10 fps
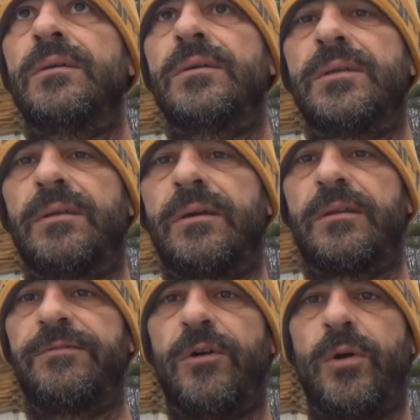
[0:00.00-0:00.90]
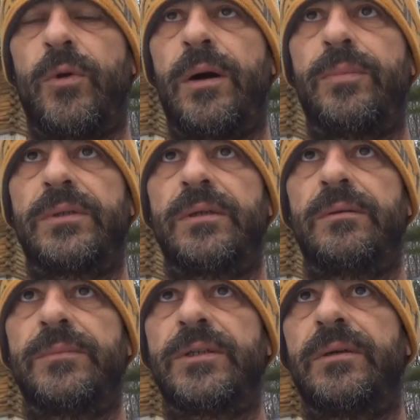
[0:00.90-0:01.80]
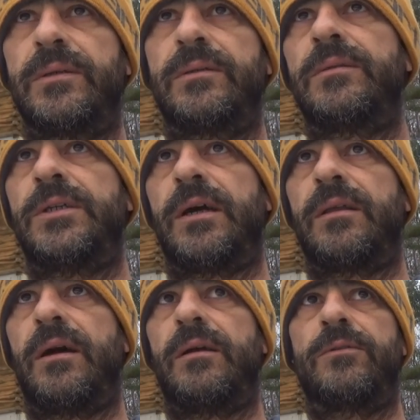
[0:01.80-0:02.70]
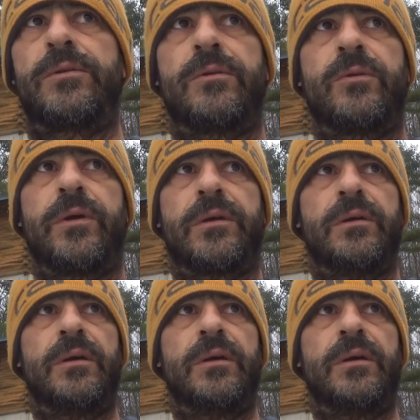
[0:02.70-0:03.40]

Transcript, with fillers: It's in like the photo app or something. So I checked that out real quick.